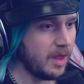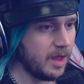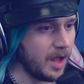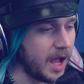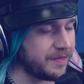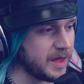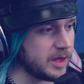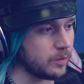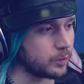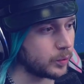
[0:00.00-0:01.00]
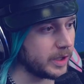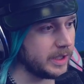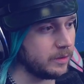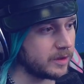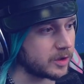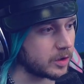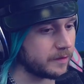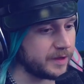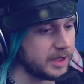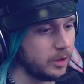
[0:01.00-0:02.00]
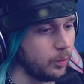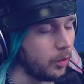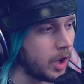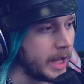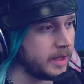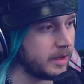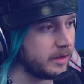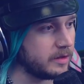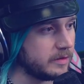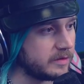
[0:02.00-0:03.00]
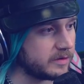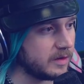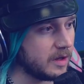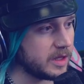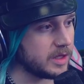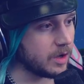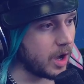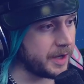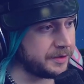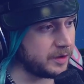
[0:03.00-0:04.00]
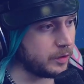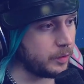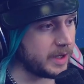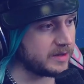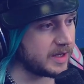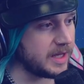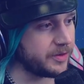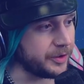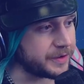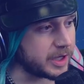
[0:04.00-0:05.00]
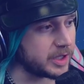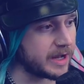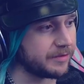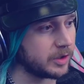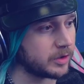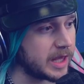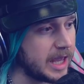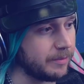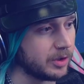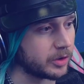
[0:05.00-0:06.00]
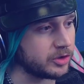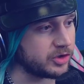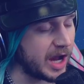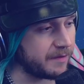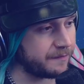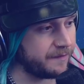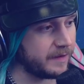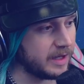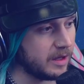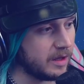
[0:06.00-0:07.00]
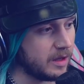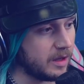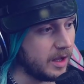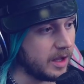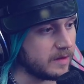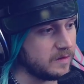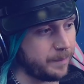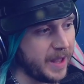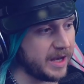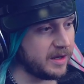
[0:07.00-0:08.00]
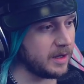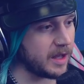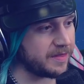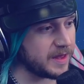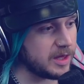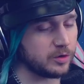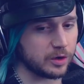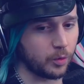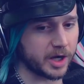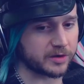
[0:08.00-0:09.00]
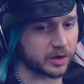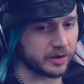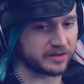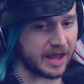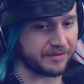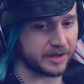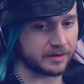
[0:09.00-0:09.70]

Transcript: I think the curve that you want is Yondu into either Daredevil, Cable, or Jeff. Depending, I think you do want to turn 7.